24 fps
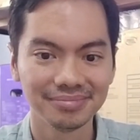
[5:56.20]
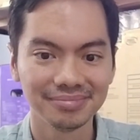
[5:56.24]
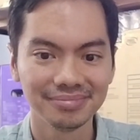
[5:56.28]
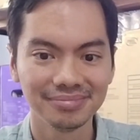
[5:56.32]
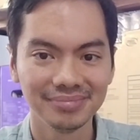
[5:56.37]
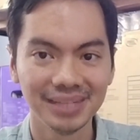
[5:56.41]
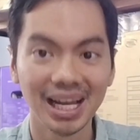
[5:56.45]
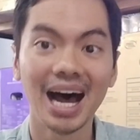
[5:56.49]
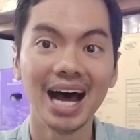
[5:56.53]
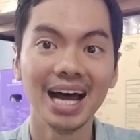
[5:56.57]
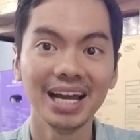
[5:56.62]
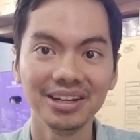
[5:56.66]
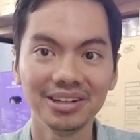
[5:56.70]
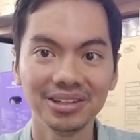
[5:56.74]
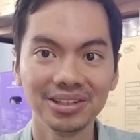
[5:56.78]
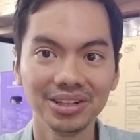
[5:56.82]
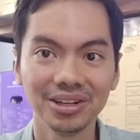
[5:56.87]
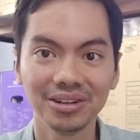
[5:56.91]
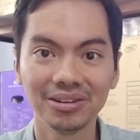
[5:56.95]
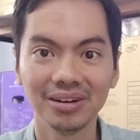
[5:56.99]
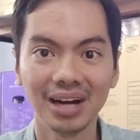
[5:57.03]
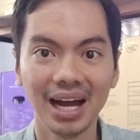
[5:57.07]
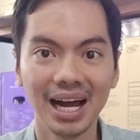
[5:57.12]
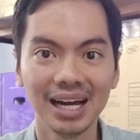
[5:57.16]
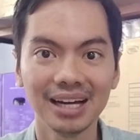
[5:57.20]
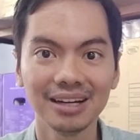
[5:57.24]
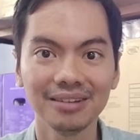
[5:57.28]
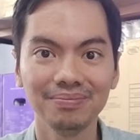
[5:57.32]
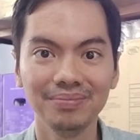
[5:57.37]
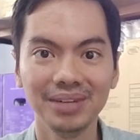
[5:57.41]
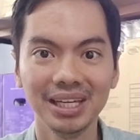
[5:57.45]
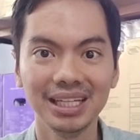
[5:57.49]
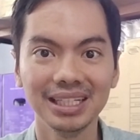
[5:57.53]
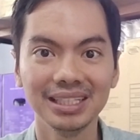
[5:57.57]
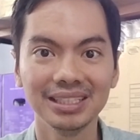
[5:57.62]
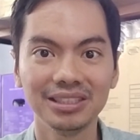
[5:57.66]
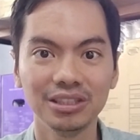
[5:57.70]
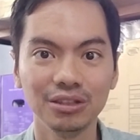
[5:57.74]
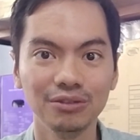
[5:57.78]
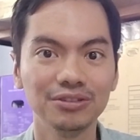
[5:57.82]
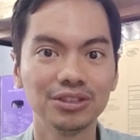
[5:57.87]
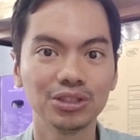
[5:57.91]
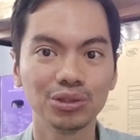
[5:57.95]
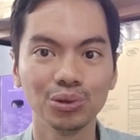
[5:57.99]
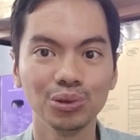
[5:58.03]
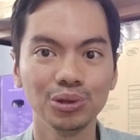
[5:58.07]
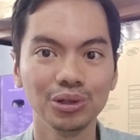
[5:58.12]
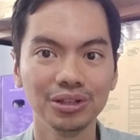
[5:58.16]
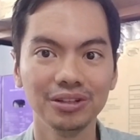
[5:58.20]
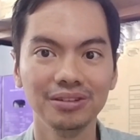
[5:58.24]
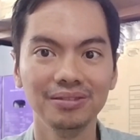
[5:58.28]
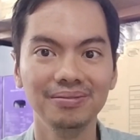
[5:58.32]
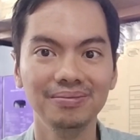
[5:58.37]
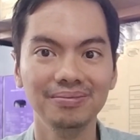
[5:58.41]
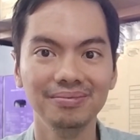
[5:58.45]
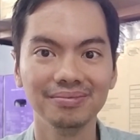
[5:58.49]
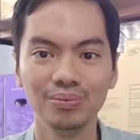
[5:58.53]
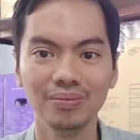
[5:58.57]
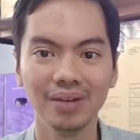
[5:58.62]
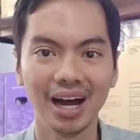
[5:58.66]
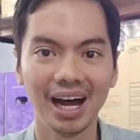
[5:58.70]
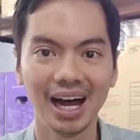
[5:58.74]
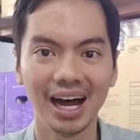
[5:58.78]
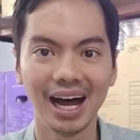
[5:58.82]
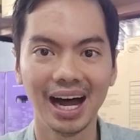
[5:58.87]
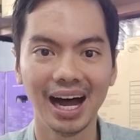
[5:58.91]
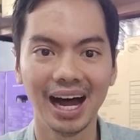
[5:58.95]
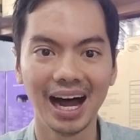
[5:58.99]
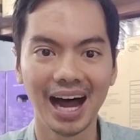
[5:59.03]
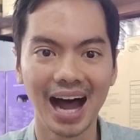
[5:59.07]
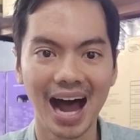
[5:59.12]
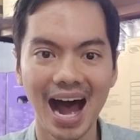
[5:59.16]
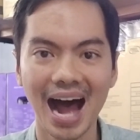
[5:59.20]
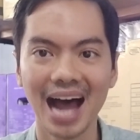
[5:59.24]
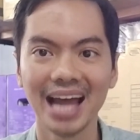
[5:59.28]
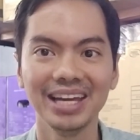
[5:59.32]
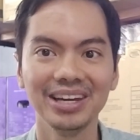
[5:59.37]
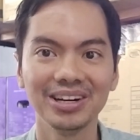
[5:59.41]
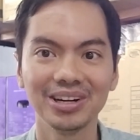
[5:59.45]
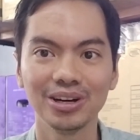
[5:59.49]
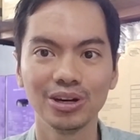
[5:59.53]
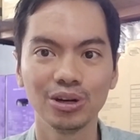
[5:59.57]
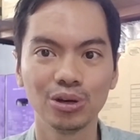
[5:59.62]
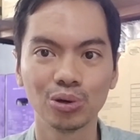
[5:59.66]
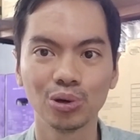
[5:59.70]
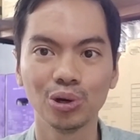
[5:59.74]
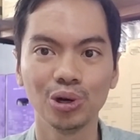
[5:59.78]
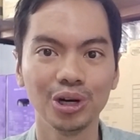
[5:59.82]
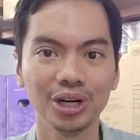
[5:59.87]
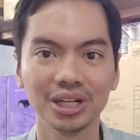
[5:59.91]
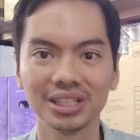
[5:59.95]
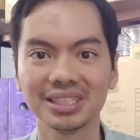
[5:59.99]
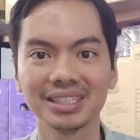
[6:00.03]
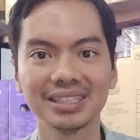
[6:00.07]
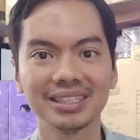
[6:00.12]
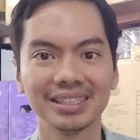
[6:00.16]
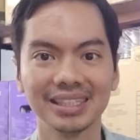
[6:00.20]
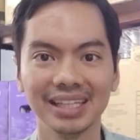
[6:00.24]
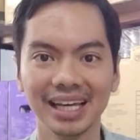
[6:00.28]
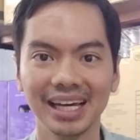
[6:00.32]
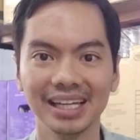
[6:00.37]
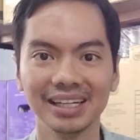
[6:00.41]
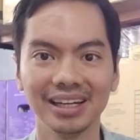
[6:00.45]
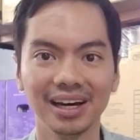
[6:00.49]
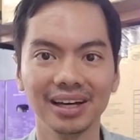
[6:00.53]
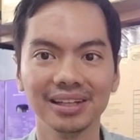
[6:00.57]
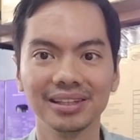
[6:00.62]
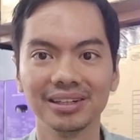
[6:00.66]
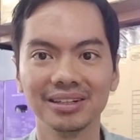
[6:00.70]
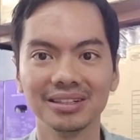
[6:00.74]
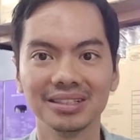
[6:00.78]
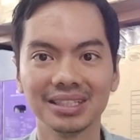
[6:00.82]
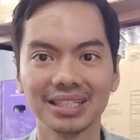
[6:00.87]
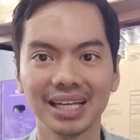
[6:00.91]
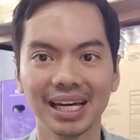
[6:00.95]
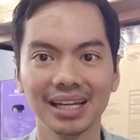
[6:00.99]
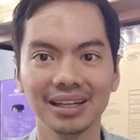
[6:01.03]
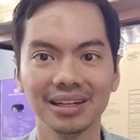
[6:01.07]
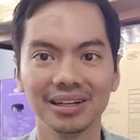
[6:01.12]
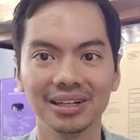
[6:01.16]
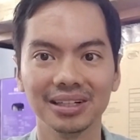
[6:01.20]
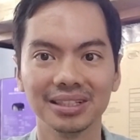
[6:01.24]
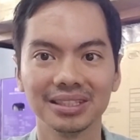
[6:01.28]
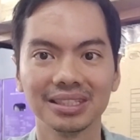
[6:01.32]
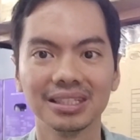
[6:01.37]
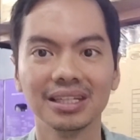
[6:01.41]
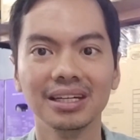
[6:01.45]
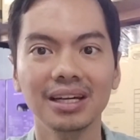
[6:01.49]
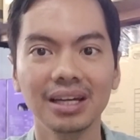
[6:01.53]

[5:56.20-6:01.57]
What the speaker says: the higher your rank means you've sold a higher gross than other sellers.